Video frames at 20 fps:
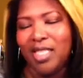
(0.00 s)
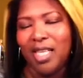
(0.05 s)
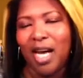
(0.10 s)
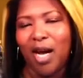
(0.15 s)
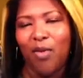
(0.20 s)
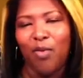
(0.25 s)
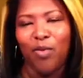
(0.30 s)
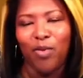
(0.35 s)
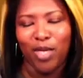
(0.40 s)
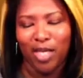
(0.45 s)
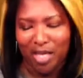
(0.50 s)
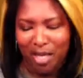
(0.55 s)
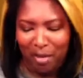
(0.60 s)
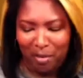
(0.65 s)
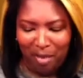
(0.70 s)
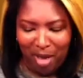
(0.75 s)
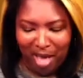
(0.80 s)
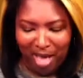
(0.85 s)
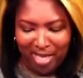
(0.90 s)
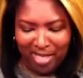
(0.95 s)
I wanted to
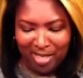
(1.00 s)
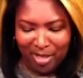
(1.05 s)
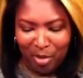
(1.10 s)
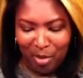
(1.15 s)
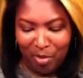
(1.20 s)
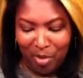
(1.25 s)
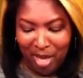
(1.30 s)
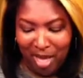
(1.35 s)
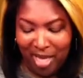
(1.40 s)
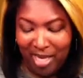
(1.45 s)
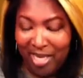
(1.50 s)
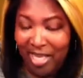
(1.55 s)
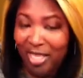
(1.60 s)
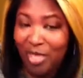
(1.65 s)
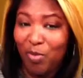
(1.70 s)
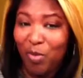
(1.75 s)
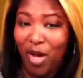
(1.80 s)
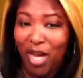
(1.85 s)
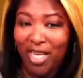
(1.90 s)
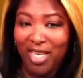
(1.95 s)
buy it so bad.
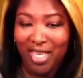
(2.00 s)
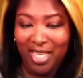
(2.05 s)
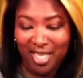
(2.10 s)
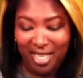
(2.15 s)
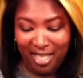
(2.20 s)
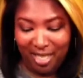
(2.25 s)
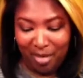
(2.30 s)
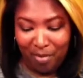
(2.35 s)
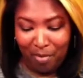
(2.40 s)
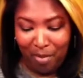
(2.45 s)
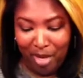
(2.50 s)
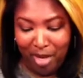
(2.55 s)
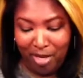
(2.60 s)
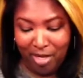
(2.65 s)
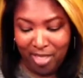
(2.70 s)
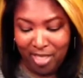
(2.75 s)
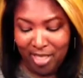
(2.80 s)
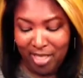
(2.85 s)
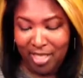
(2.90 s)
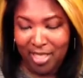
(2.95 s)
That's why I did the
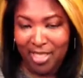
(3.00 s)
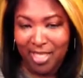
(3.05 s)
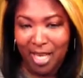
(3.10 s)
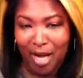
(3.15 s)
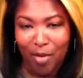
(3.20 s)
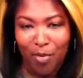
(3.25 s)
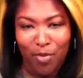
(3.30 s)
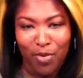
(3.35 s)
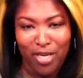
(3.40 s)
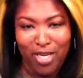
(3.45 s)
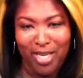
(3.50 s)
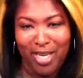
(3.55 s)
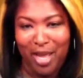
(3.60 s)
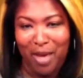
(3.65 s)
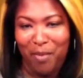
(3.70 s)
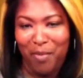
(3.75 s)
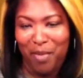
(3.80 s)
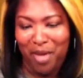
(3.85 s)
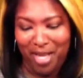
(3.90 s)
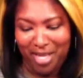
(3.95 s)
comparison, because I wanted
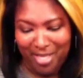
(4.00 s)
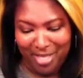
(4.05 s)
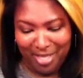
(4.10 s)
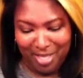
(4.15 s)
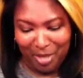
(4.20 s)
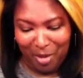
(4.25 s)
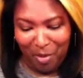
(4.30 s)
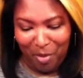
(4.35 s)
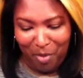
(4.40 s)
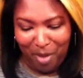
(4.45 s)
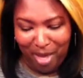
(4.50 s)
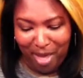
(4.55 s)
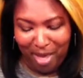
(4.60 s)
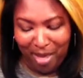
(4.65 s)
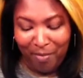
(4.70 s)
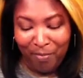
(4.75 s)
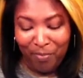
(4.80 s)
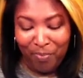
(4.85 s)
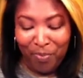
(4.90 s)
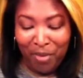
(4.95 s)
that palette so
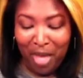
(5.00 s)
bad.